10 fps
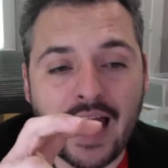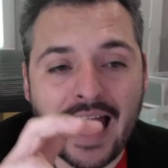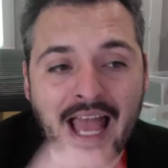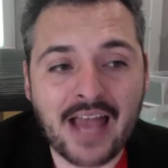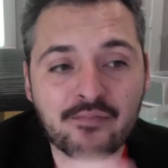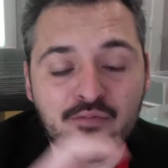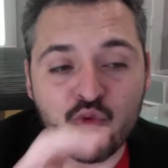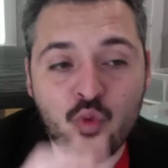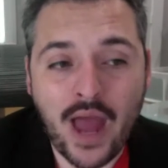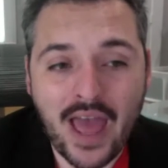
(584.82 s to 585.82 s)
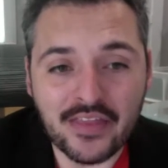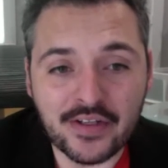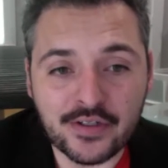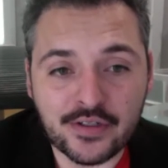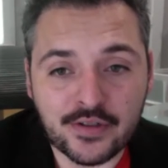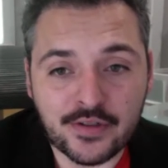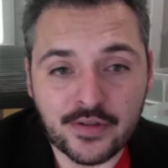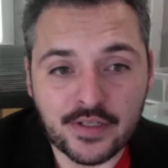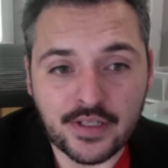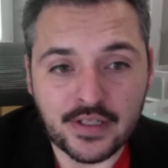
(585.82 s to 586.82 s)
I'd rather,
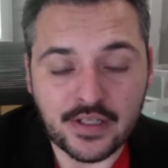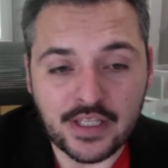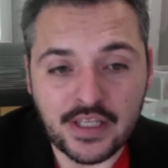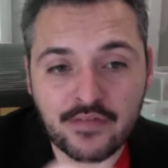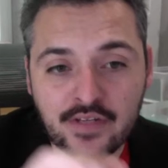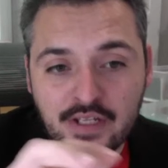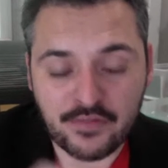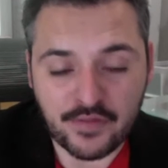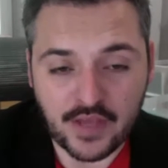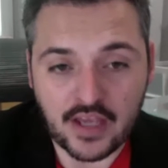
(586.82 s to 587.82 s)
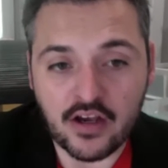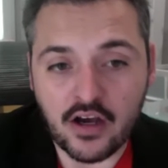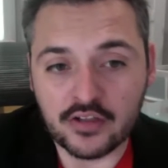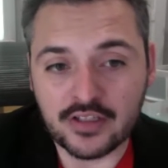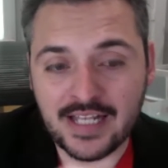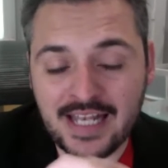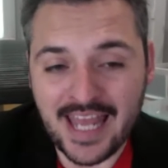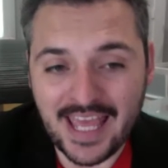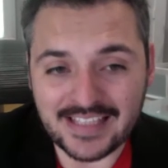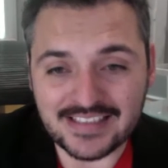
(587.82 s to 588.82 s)
even if I got
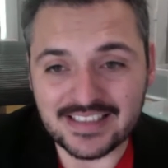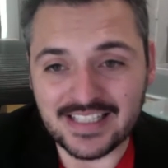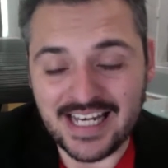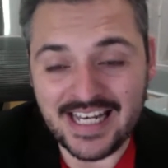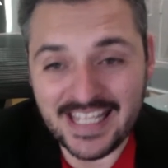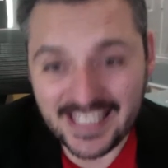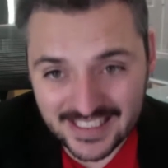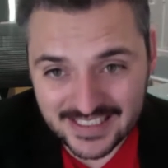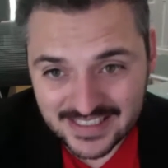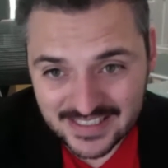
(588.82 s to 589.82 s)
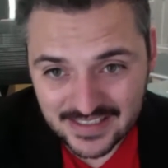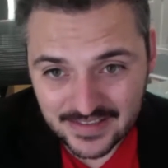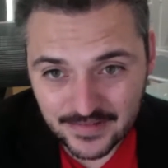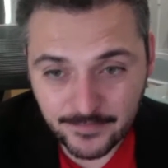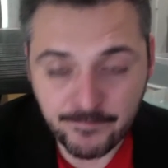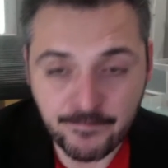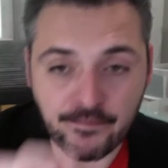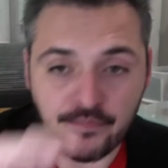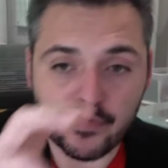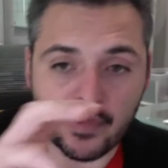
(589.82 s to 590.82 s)
less leads
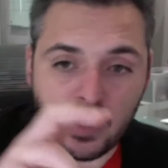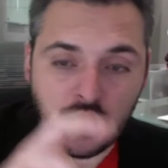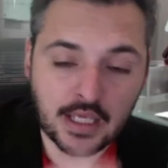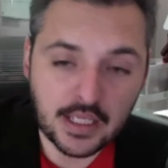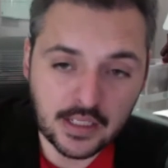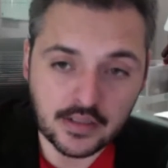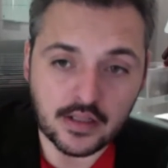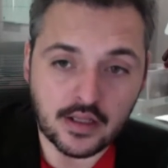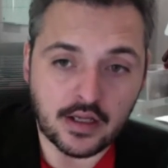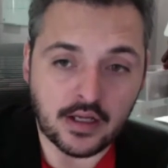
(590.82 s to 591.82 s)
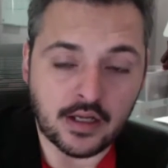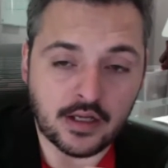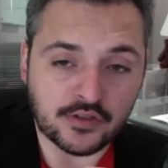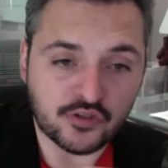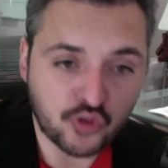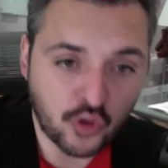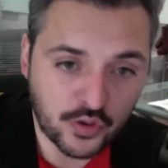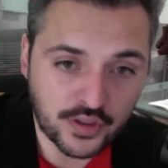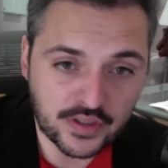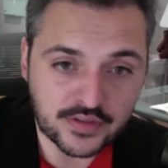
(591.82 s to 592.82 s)
in
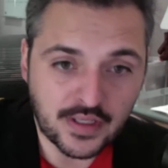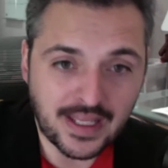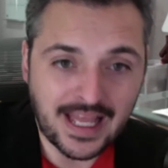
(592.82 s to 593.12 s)
stories,